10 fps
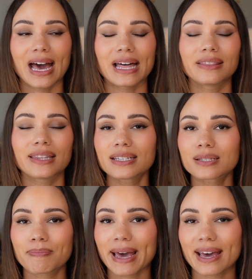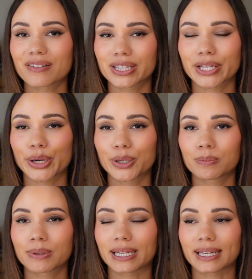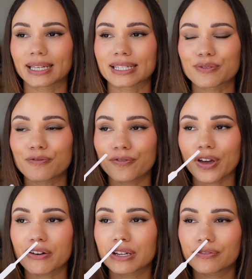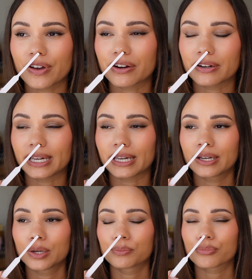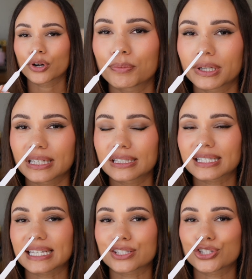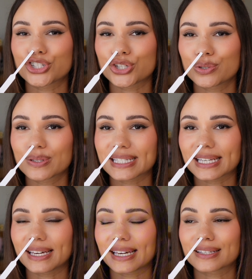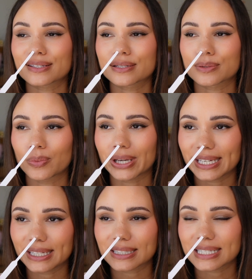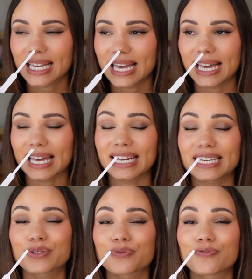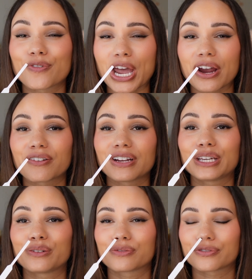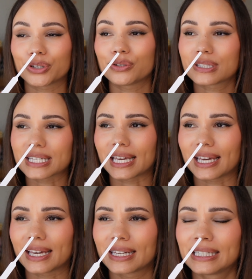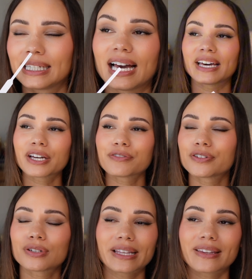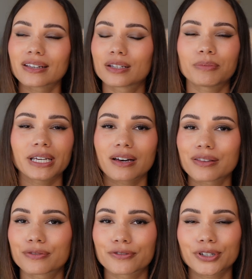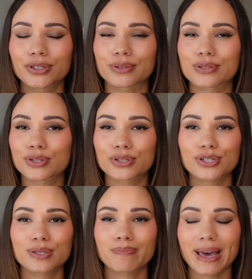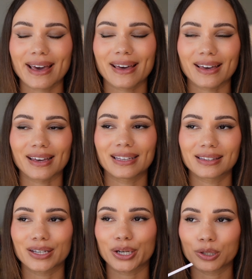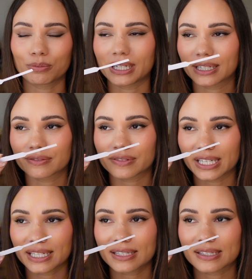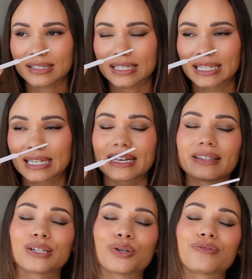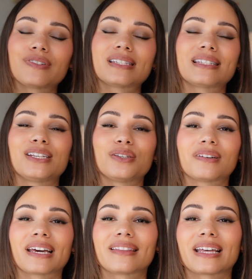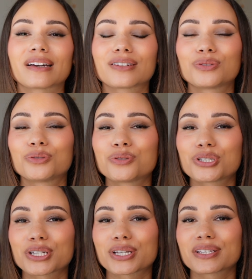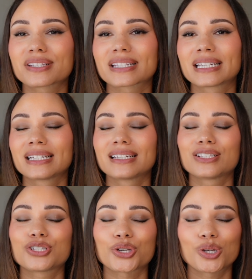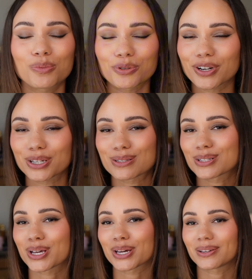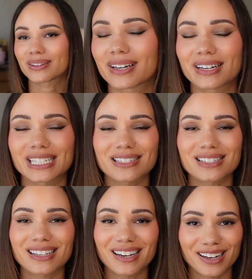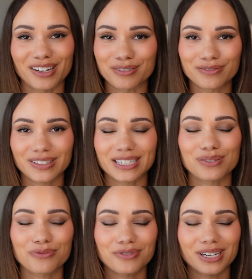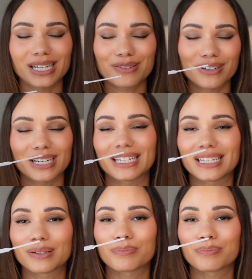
And this pear in the opening is very, very prominent. It's juicy, it's sweet. It is very fruity, and I feel like there could be other fruits, not just pear, in the opening of this. And then obviously you get that gorgeous tuberose note that I just love. It's really, really